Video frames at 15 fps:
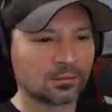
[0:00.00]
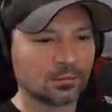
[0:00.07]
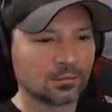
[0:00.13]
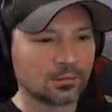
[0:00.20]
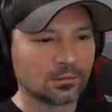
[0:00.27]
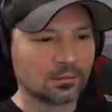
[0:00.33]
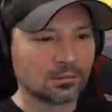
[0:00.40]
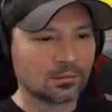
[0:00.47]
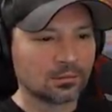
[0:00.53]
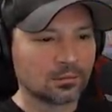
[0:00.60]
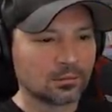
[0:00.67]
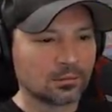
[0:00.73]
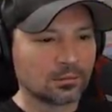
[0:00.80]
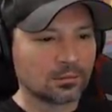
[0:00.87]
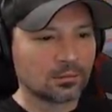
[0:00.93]

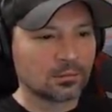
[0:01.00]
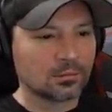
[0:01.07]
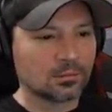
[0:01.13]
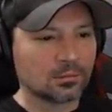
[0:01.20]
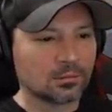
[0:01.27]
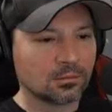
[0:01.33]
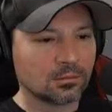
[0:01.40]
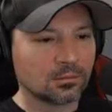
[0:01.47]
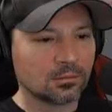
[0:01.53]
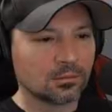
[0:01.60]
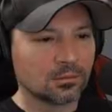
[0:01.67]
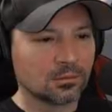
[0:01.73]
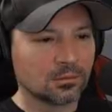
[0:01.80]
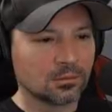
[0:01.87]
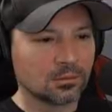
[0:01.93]

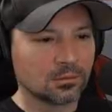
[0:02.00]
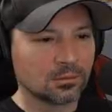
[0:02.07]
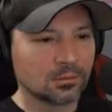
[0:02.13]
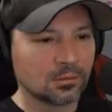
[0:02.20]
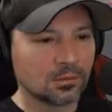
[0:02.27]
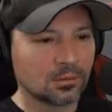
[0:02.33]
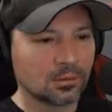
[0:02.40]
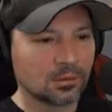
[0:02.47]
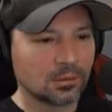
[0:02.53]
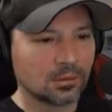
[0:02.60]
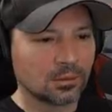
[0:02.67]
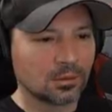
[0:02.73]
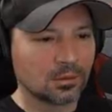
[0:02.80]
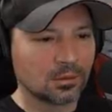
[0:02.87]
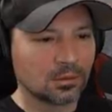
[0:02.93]

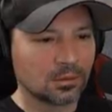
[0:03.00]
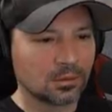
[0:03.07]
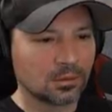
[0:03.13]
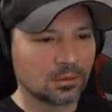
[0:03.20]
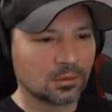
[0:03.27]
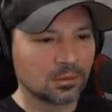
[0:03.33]
No one is speaking in this clip.